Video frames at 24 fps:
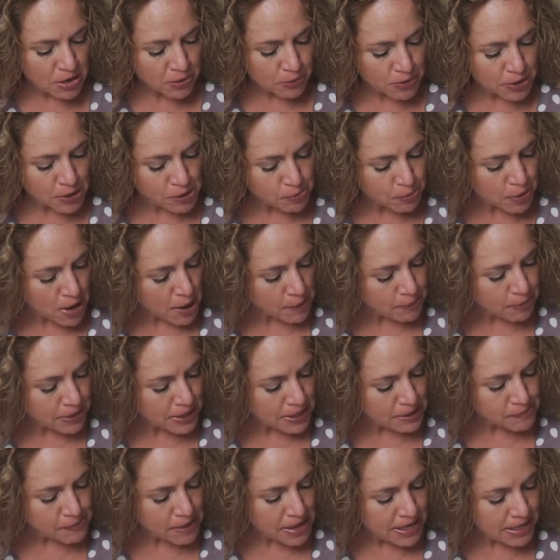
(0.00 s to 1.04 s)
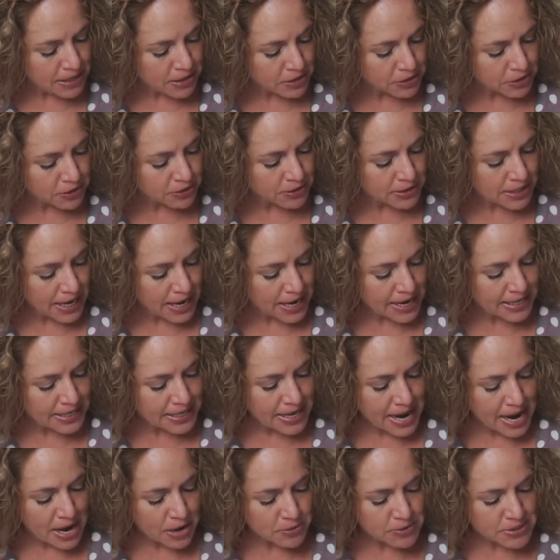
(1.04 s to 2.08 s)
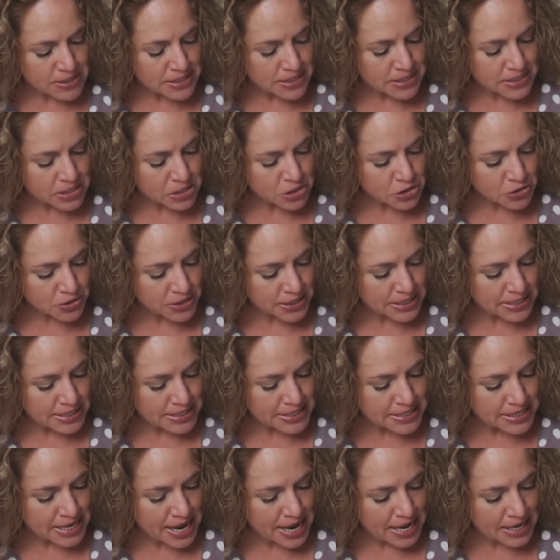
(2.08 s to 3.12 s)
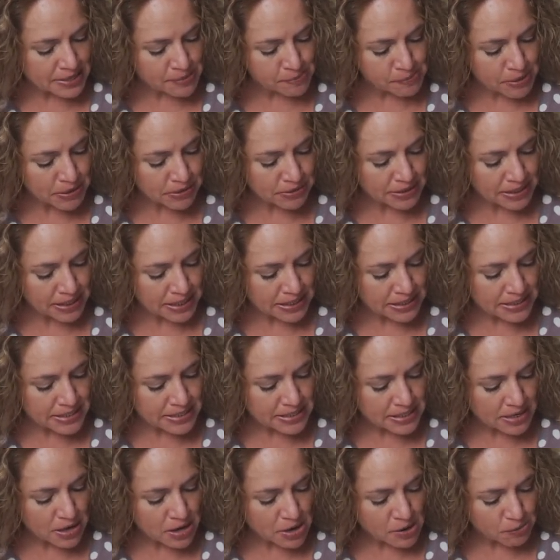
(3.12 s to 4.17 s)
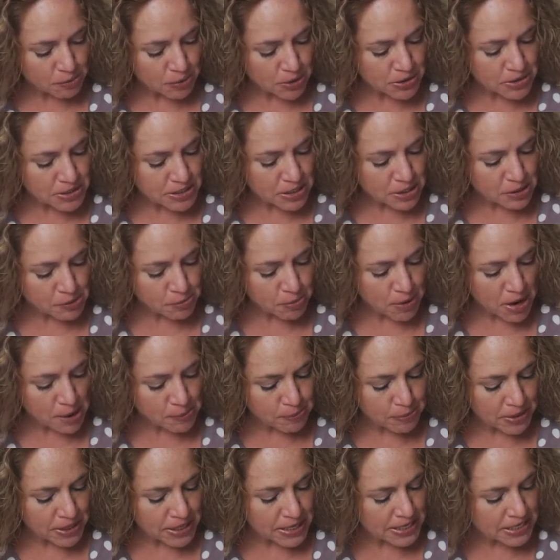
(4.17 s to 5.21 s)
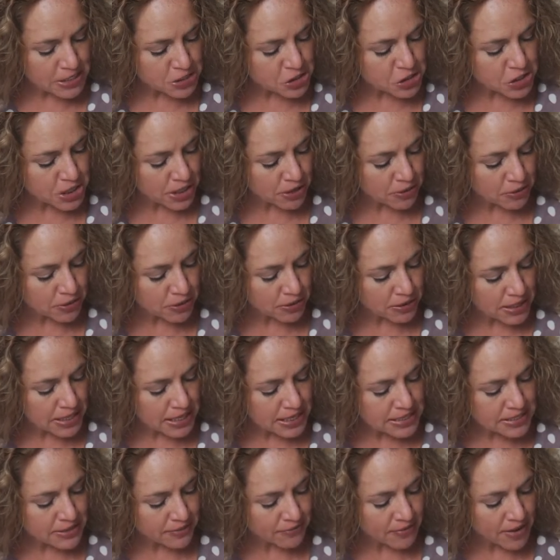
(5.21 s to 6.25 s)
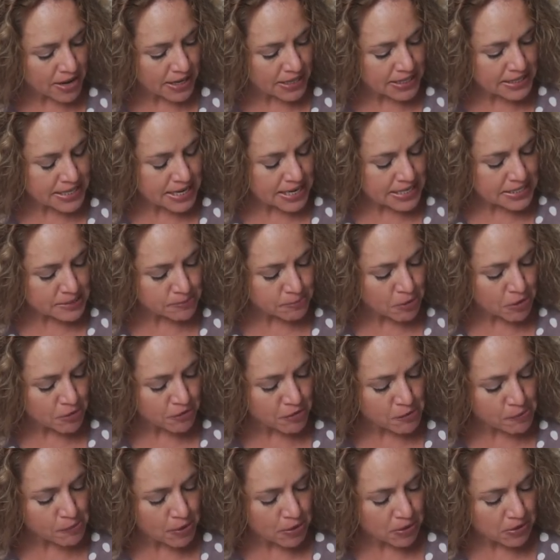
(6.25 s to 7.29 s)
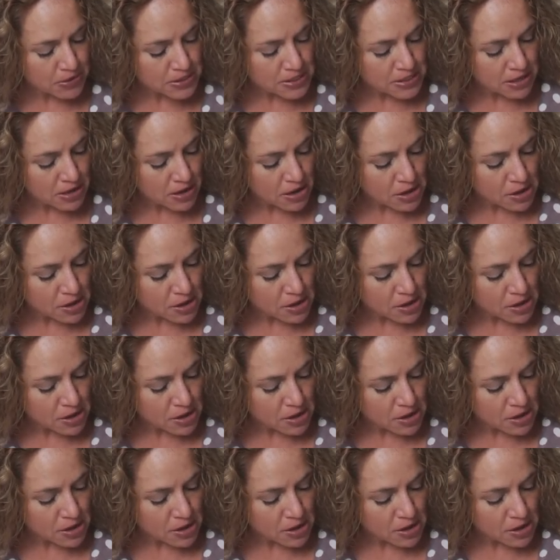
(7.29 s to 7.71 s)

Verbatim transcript: Real property may include land, houses, trees, and buildings. Personal property is generally defined as movables.